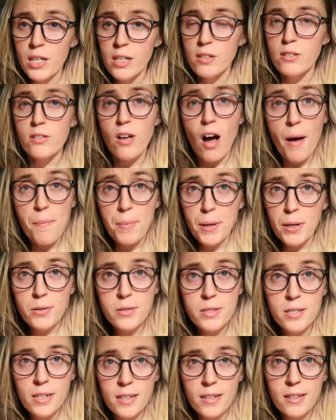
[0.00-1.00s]
not
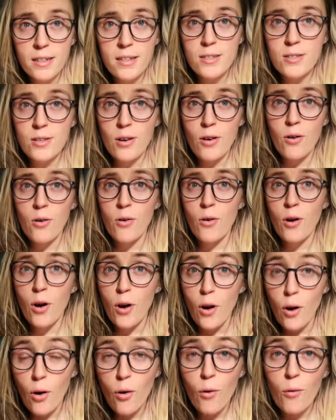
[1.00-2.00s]
posting. So
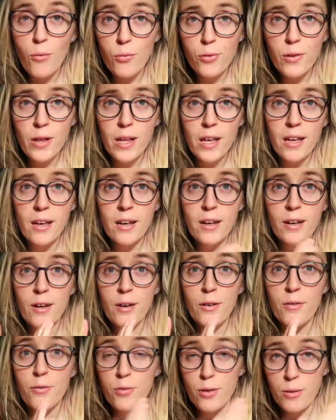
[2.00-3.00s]
hopefully
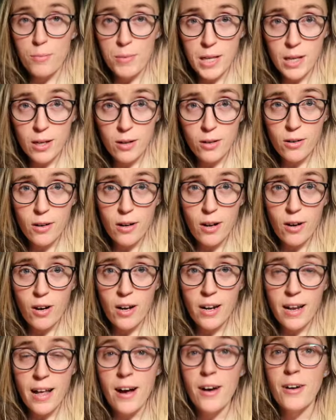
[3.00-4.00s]
from here
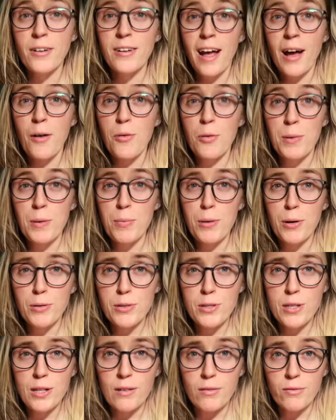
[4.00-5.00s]
on out I will be
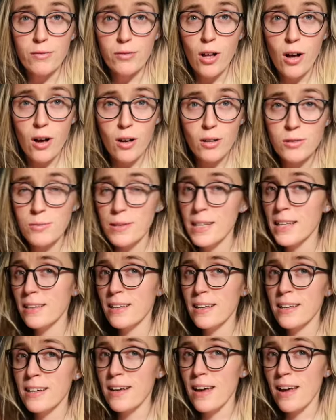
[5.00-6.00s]
posting vlogs
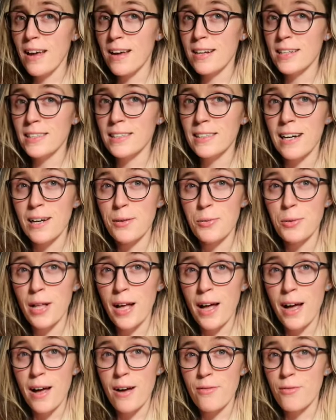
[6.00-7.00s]
weekly and I will
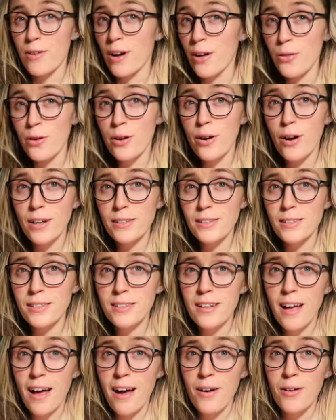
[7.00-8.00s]
have other
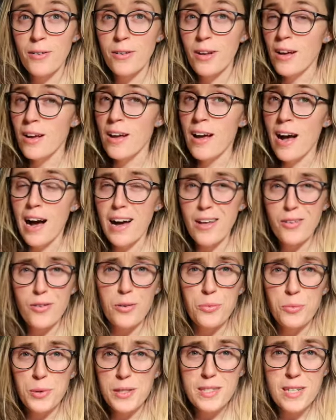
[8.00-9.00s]
content out either
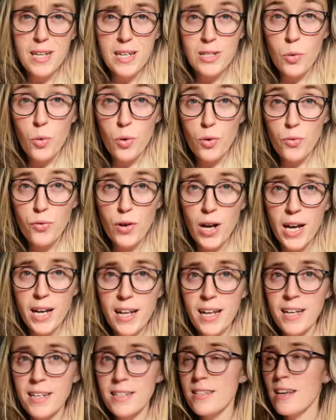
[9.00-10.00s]
on Wednesdays or
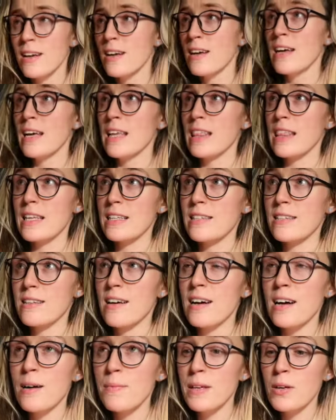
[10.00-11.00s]
Fridays. This
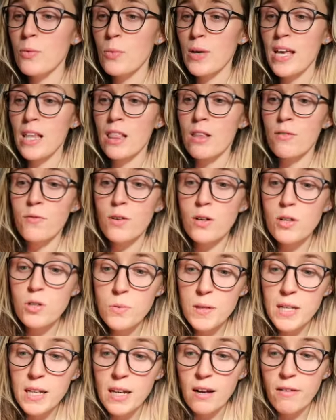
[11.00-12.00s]
coming week, the first
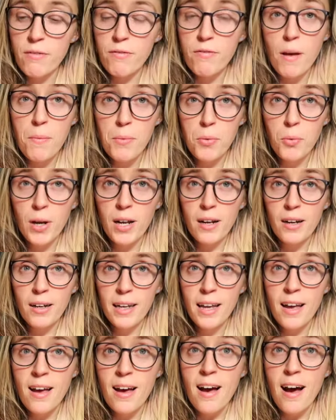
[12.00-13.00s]
week of
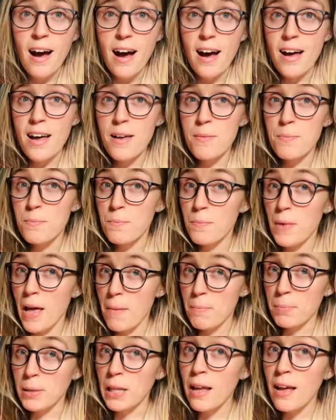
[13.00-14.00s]
February, I
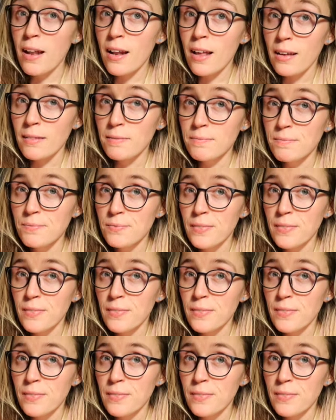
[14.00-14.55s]
am planning